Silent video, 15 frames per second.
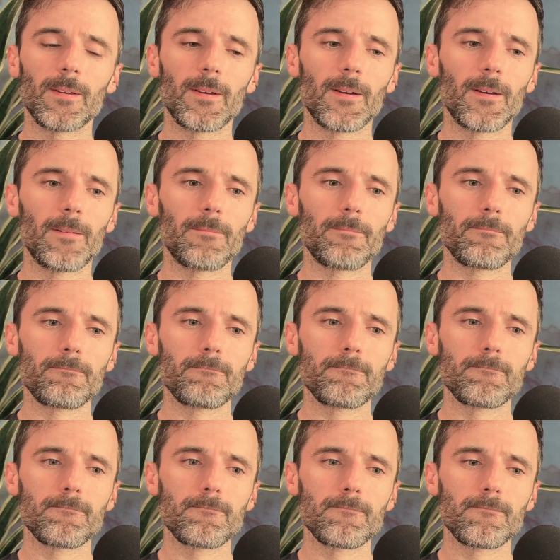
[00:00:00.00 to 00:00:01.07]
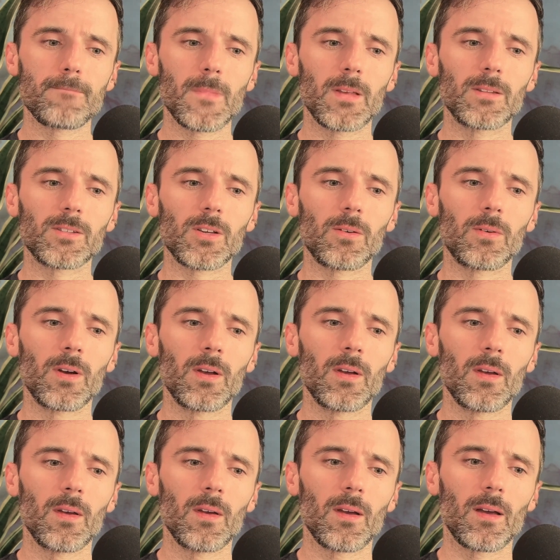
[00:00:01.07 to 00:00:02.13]
And so
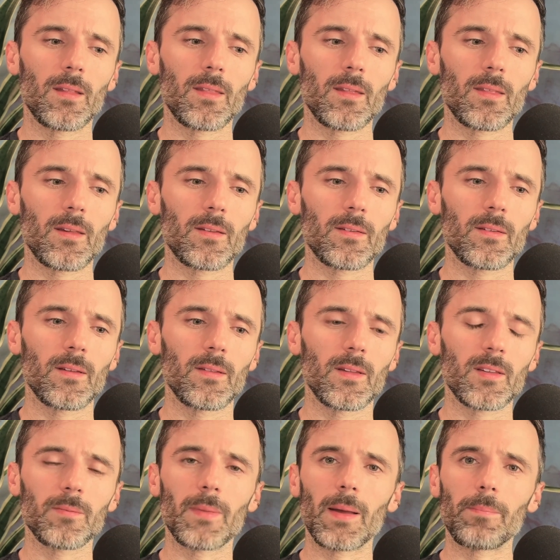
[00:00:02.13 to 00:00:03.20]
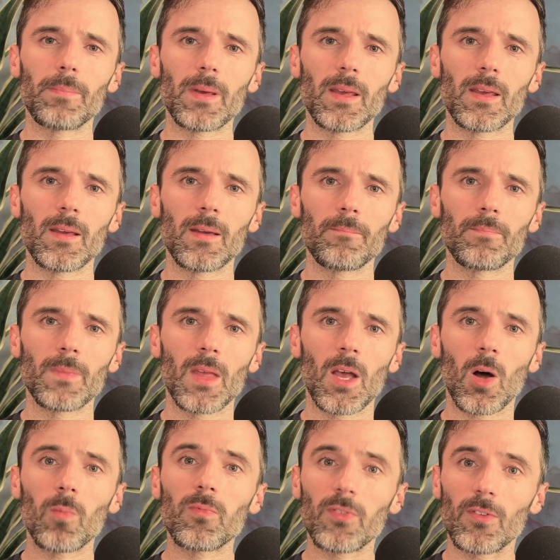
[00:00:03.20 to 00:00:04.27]
I think this might be
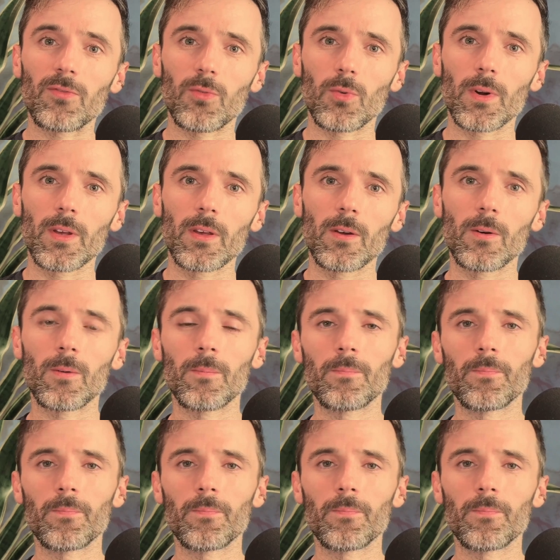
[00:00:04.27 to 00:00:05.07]
helpful for you